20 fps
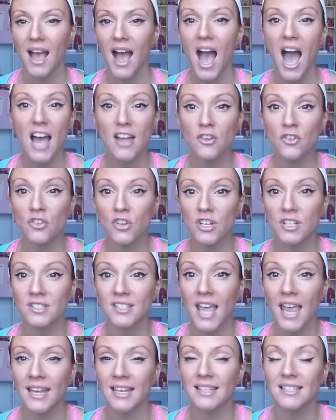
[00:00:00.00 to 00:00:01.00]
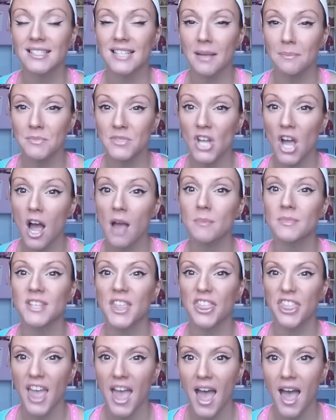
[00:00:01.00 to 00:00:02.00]
hundreds and sometimes
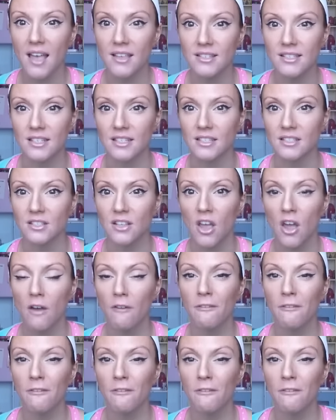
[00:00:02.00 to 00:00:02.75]
thousands